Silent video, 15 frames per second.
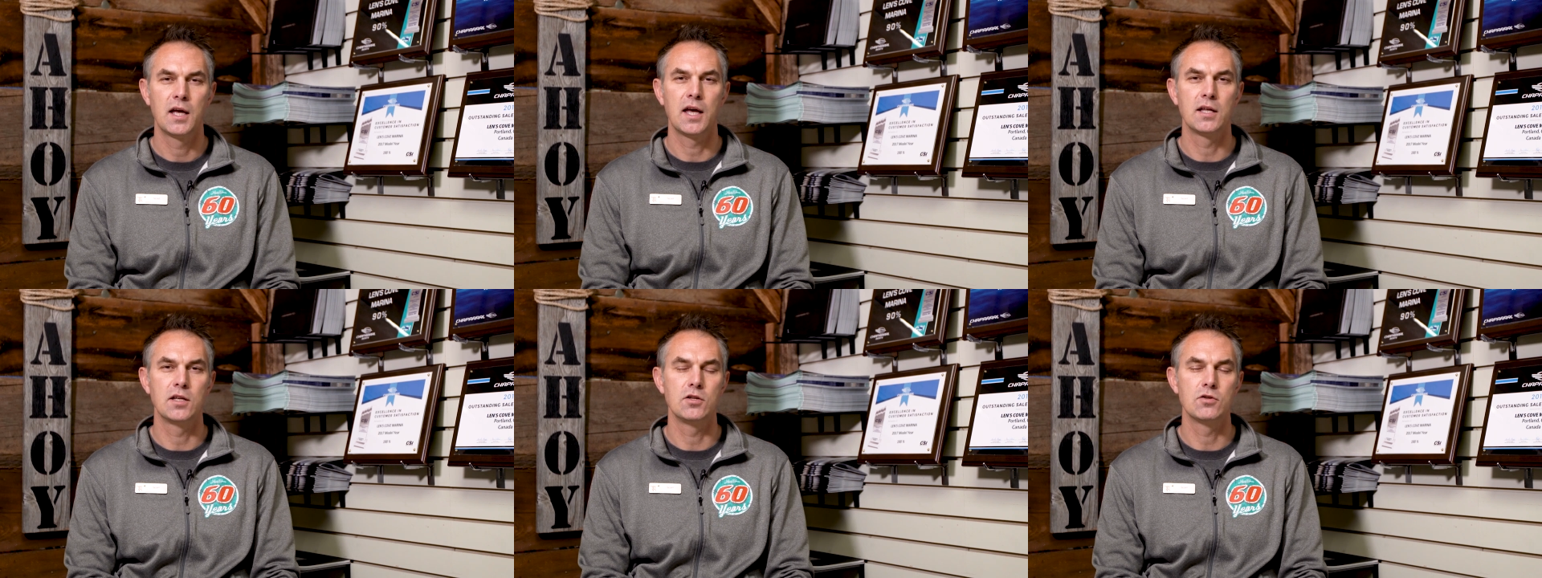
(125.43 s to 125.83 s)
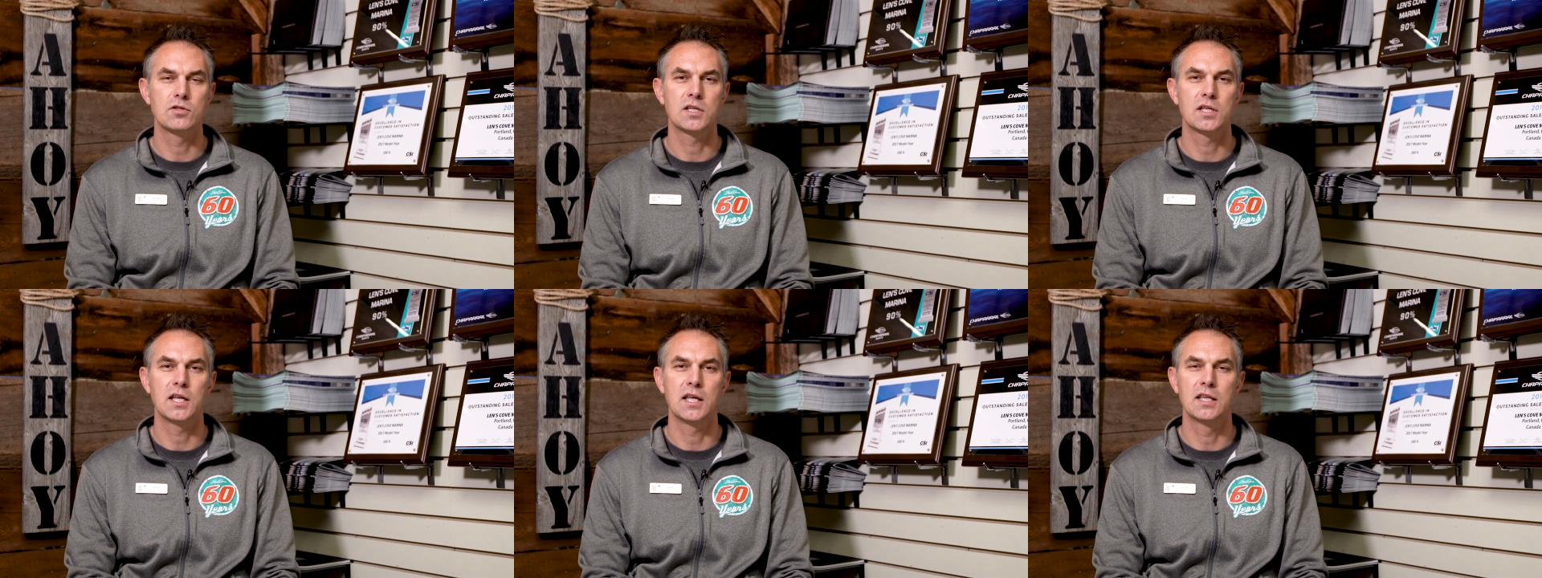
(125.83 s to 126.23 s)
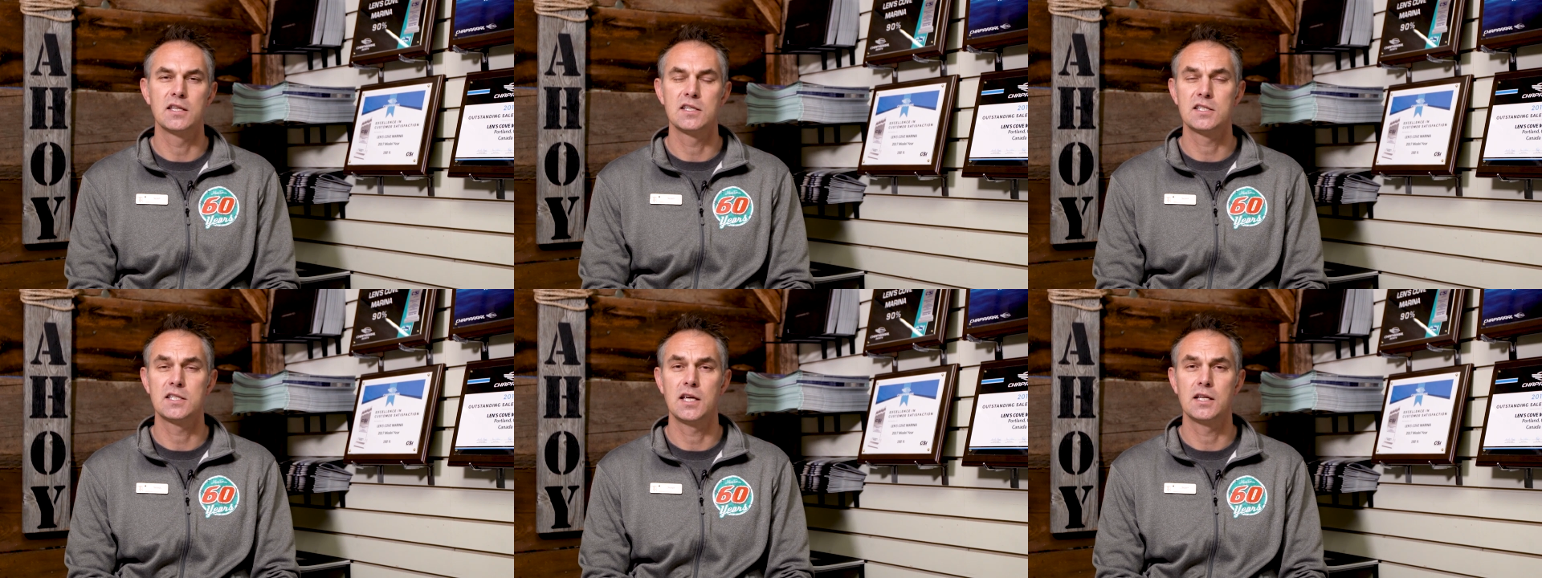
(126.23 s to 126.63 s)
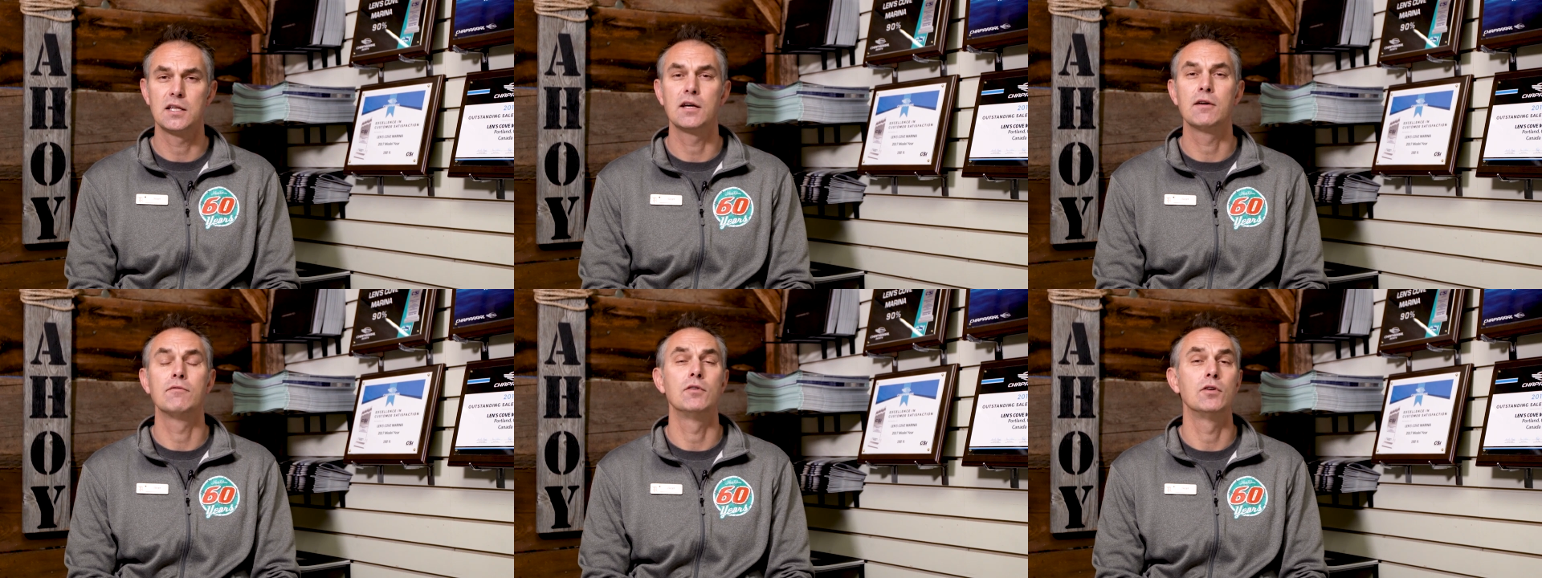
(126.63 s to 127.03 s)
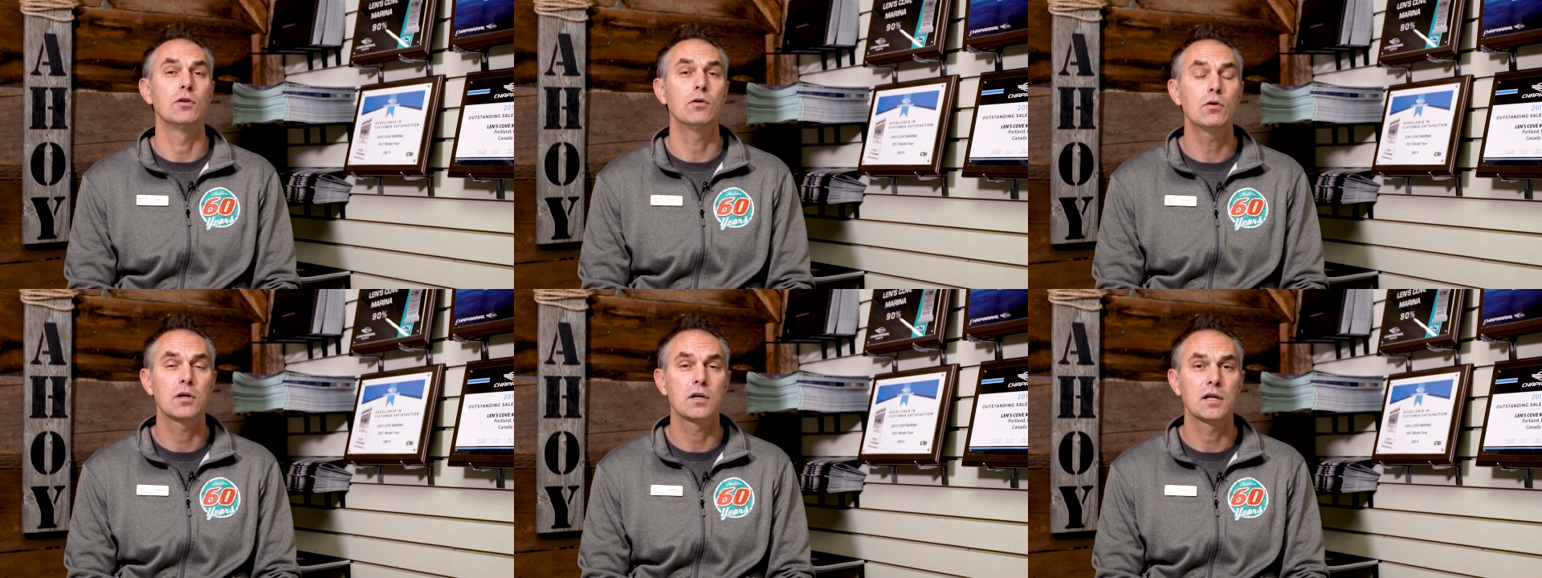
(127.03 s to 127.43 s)
and use it in the state of New
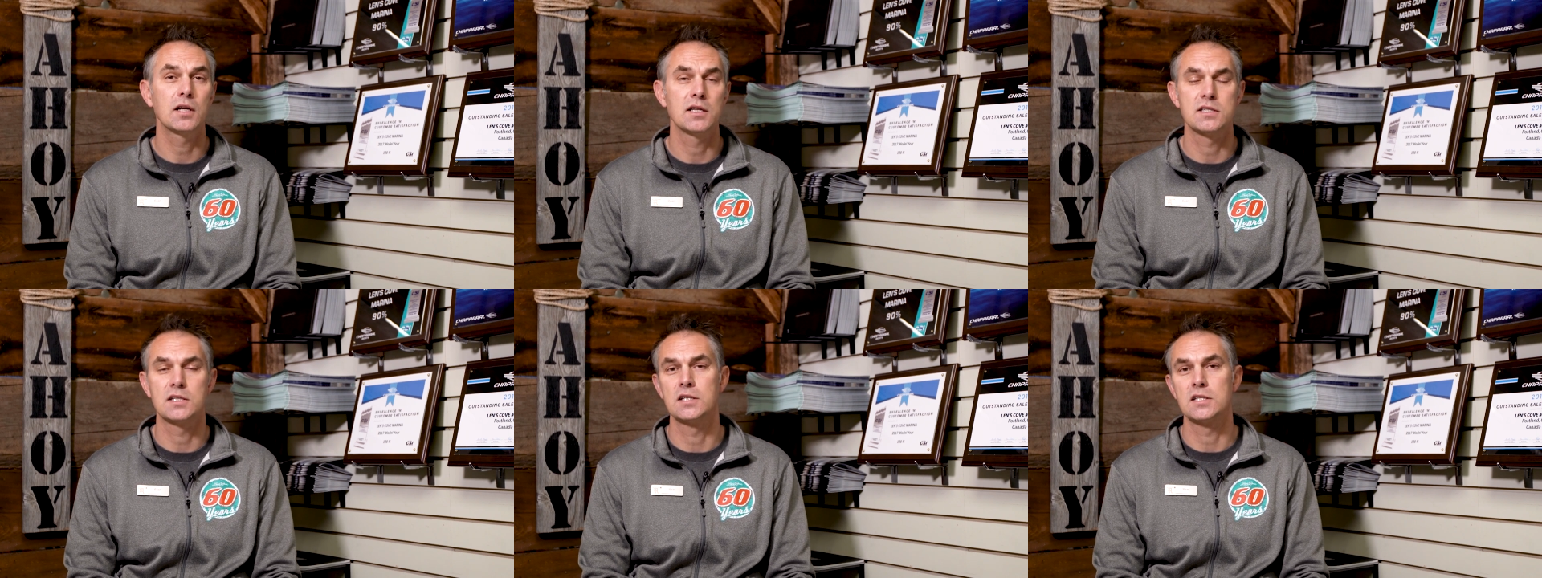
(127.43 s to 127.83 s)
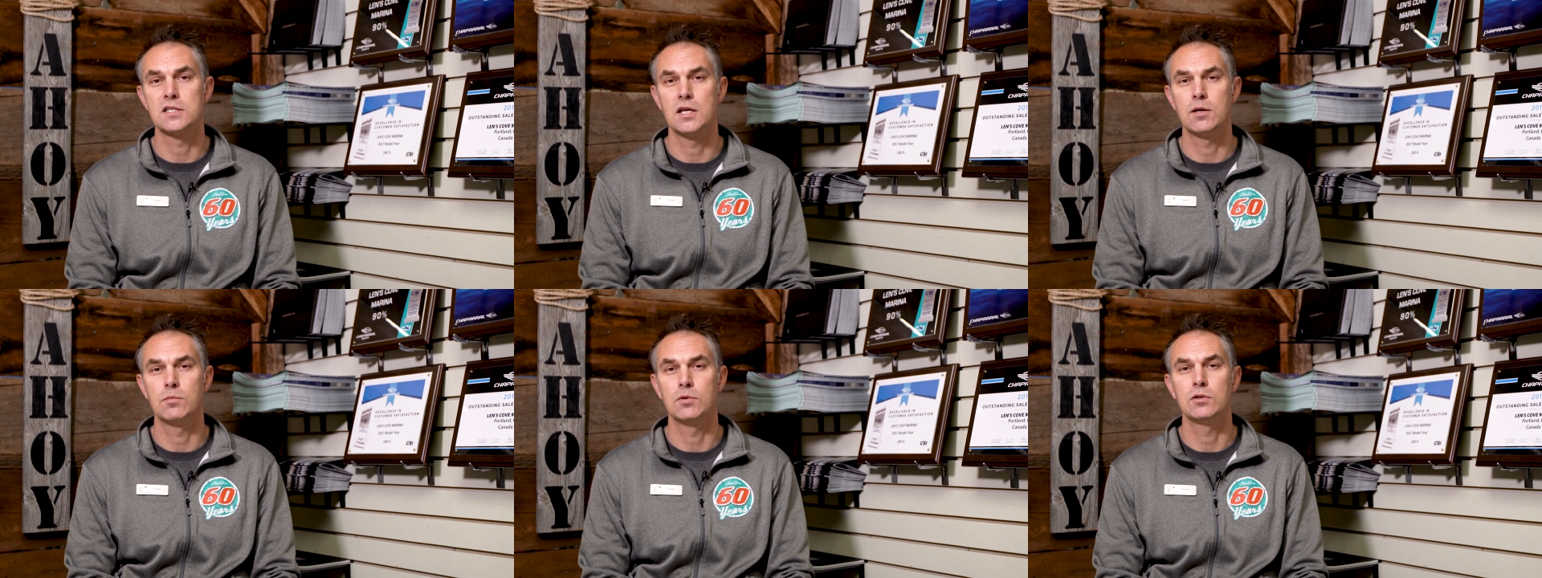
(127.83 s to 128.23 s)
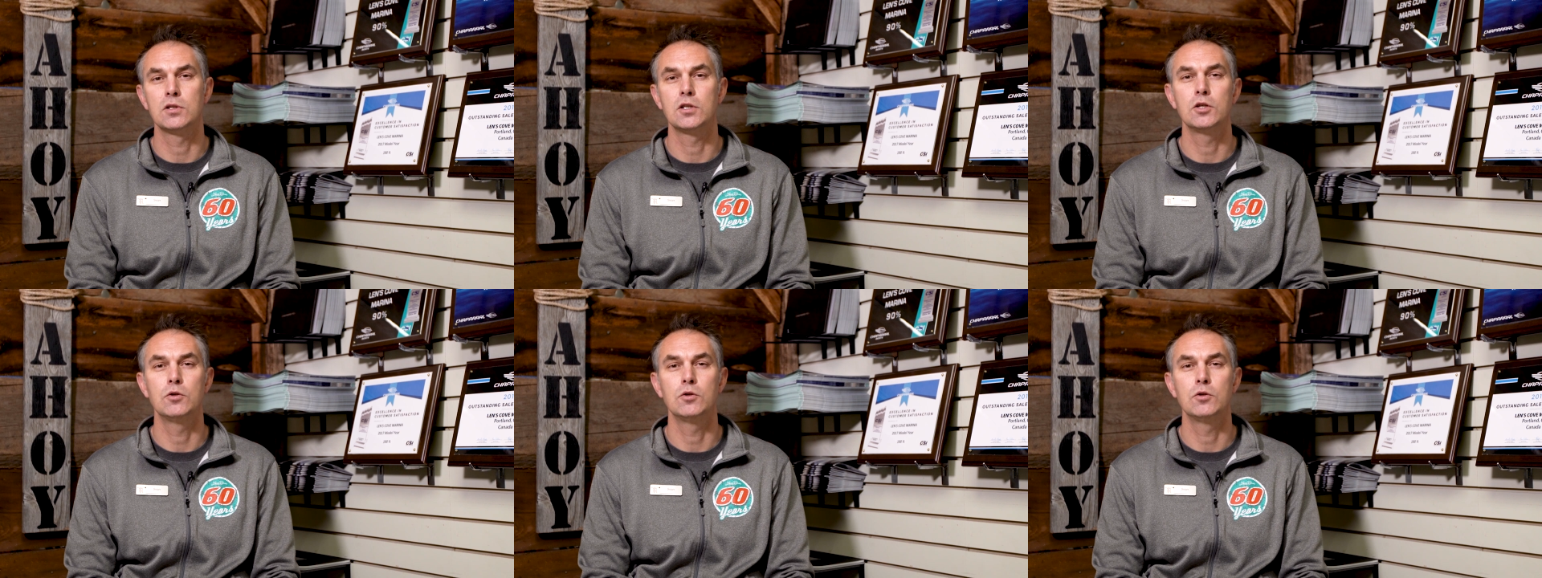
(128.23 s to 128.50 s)
York, as an example,